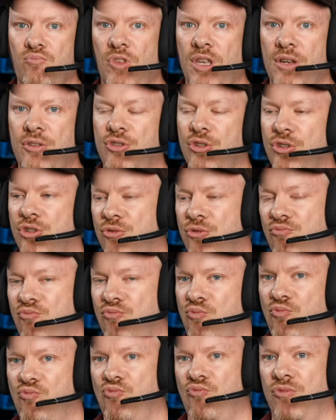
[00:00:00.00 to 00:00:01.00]
just
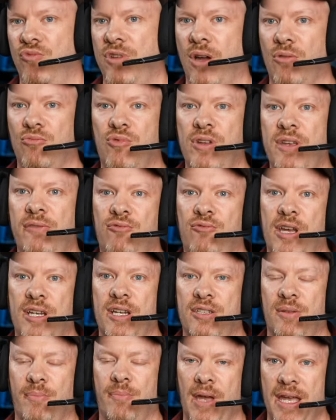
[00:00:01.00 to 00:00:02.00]
you know refresh
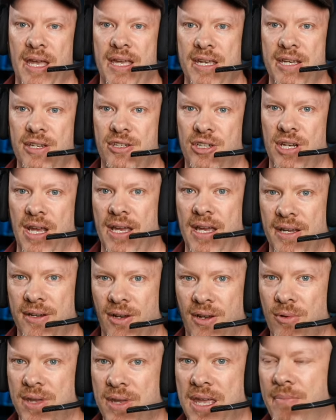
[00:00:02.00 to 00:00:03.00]
the page, and
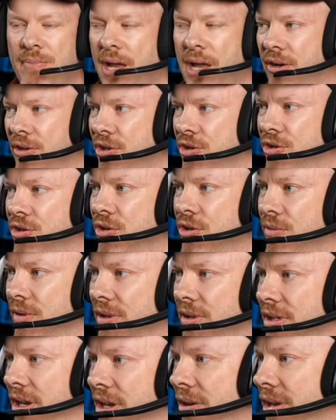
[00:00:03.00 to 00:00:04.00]
I'll get back on as soon
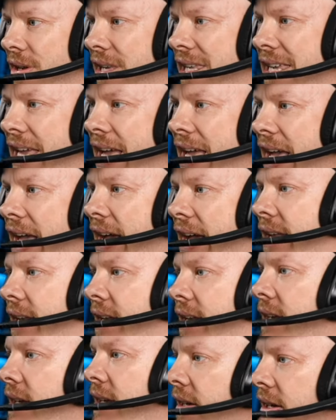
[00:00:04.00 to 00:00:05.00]
as I can.
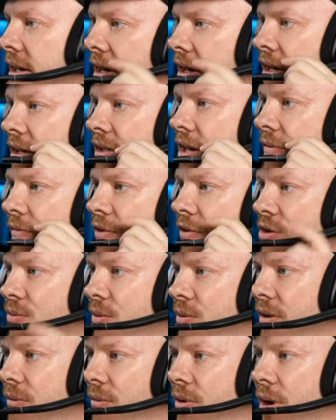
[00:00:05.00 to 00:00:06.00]
So first one,
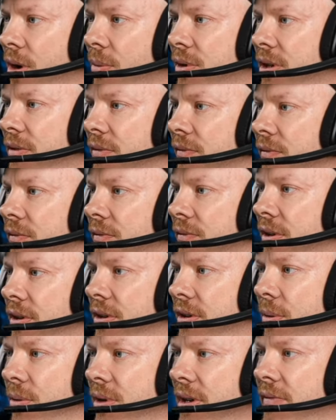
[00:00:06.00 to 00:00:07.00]
I want to
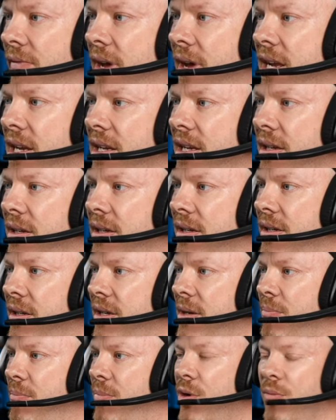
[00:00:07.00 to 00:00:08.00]
I want to uh, thank uh,
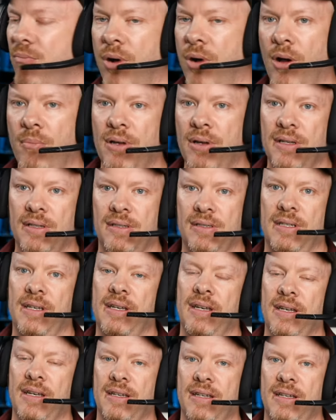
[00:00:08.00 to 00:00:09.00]
Bug Bob.
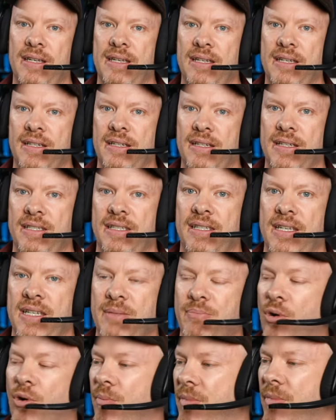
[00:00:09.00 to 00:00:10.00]
He, uh, he's, he's,
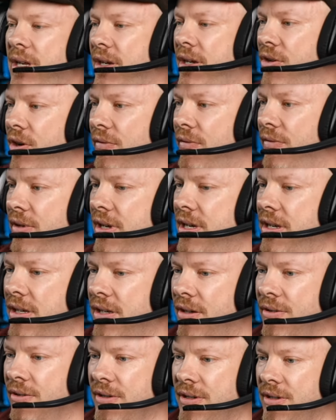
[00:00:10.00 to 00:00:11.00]
bought me a coffee
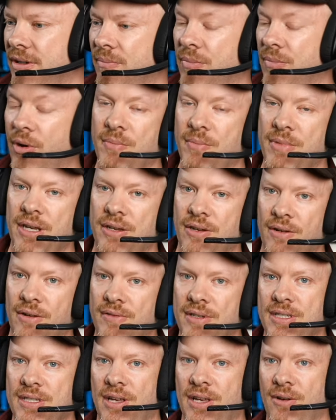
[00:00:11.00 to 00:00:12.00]
on Buy Me a
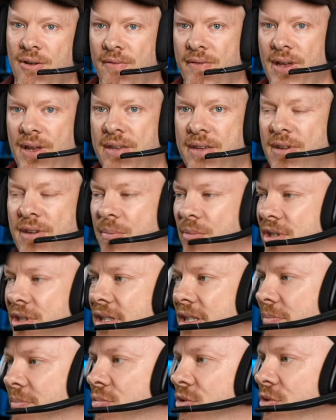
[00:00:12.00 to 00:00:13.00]
Coffee, so thank you very much.
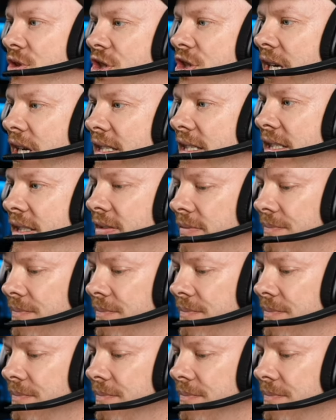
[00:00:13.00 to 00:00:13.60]
It's appreciated.